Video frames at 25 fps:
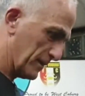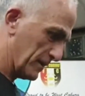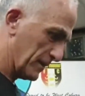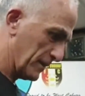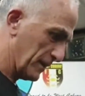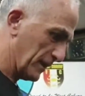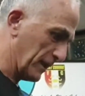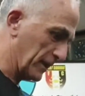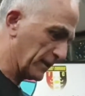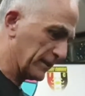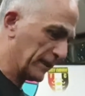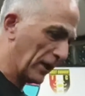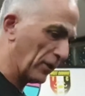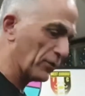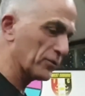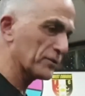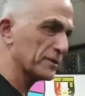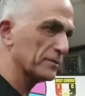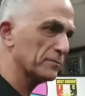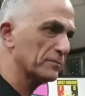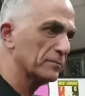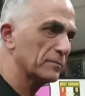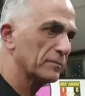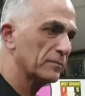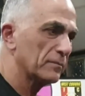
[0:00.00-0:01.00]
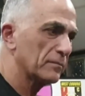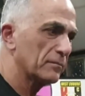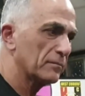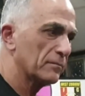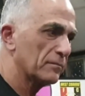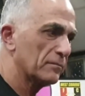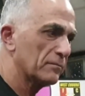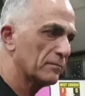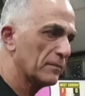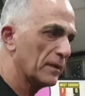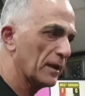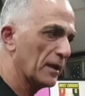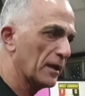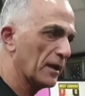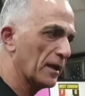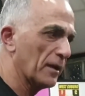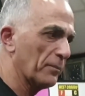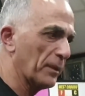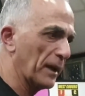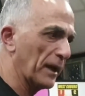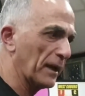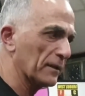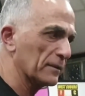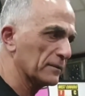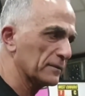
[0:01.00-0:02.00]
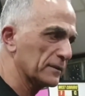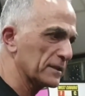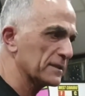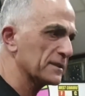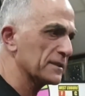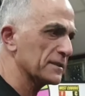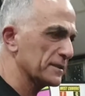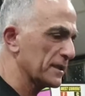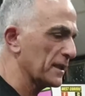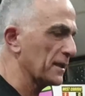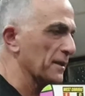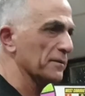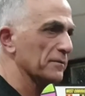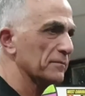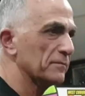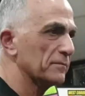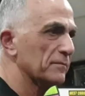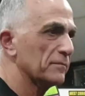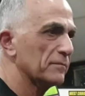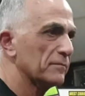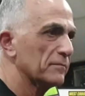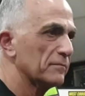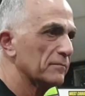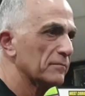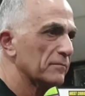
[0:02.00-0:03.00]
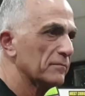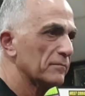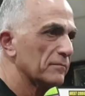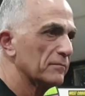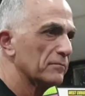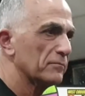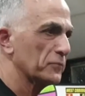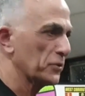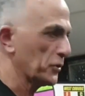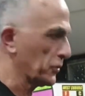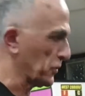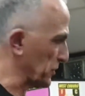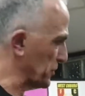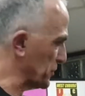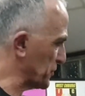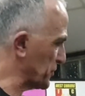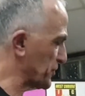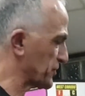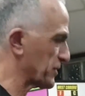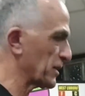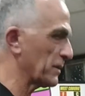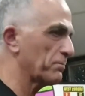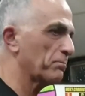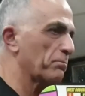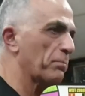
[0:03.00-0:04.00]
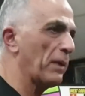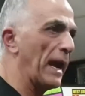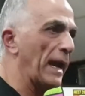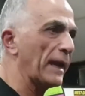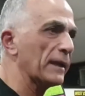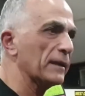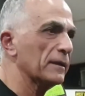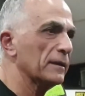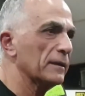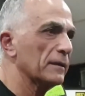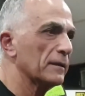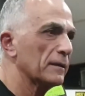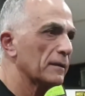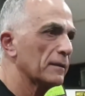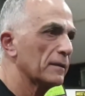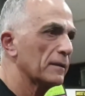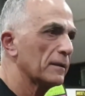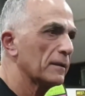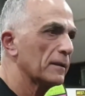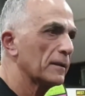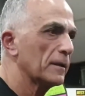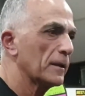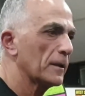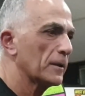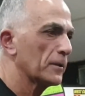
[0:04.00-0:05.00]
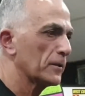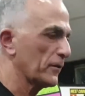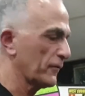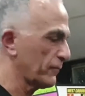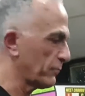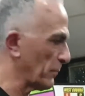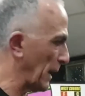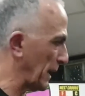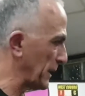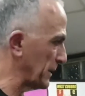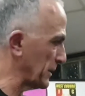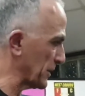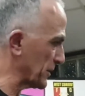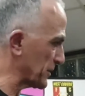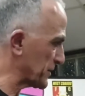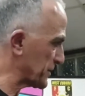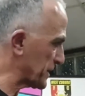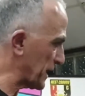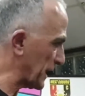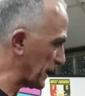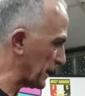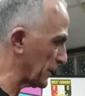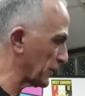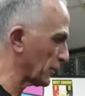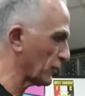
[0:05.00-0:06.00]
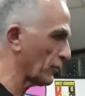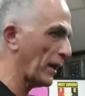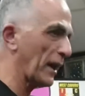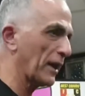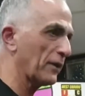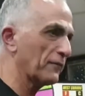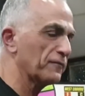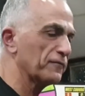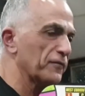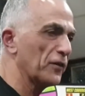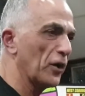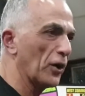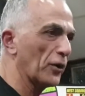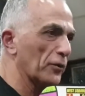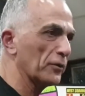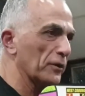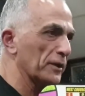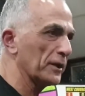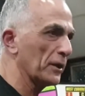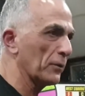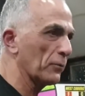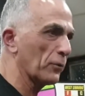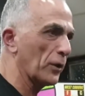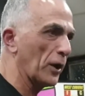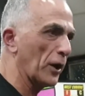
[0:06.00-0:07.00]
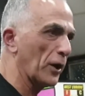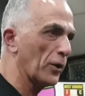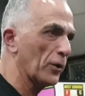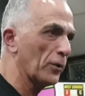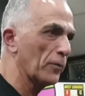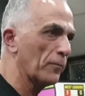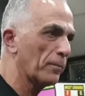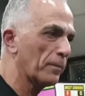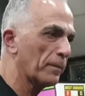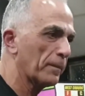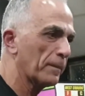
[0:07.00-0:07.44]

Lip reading: he tells them about, this is it. You can sit back, you've made your 2nd grand final in a row,